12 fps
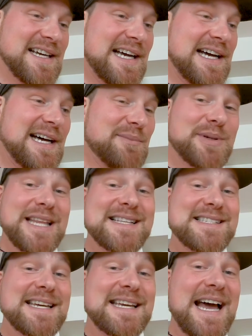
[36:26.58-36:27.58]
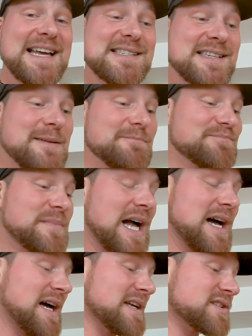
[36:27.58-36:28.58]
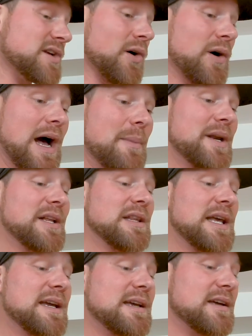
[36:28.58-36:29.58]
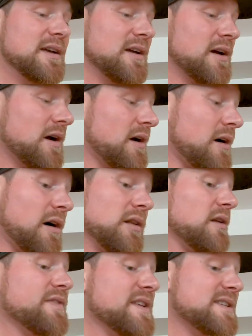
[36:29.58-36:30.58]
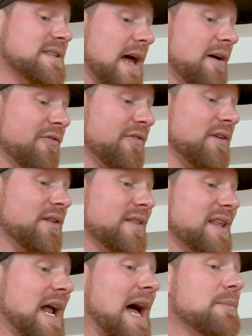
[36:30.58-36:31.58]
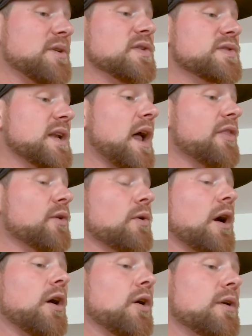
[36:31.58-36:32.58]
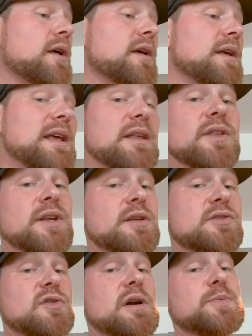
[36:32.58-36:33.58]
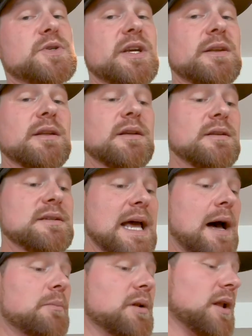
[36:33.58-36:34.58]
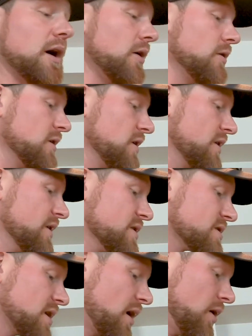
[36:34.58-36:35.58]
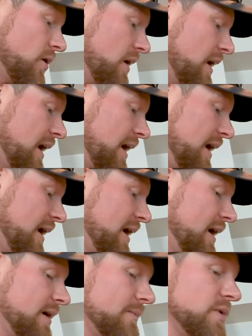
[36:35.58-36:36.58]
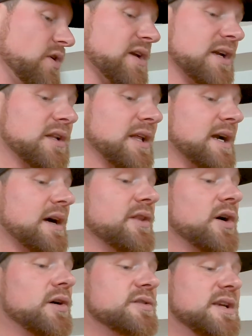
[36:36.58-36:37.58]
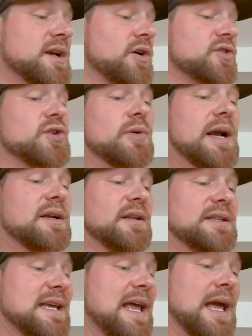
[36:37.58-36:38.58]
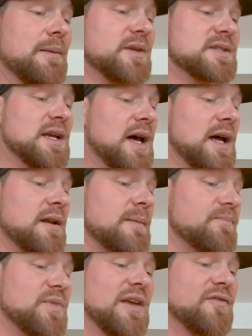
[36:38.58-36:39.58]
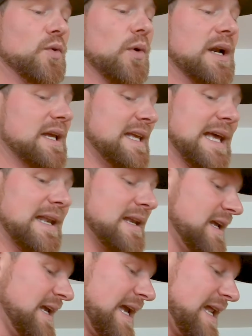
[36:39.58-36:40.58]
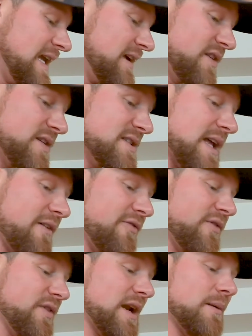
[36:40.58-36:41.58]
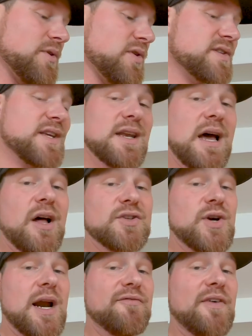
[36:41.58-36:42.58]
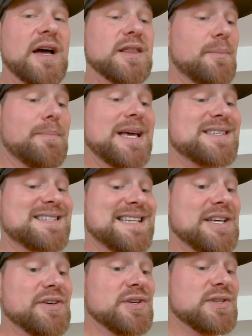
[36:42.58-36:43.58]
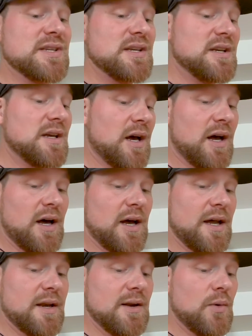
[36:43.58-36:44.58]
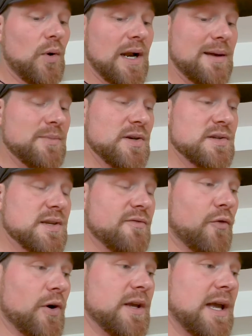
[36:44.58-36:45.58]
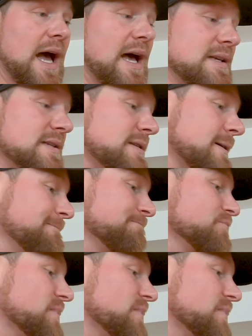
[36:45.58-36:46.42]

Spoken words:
But that's it, guys. So I'm gonna link all of the stuff that I'm using on the road in the description down below. So you can click on those and go directly to Amazon if you want to get any of the stuff that I'm using. I'll try to find the best deals on what I'm using for you guys.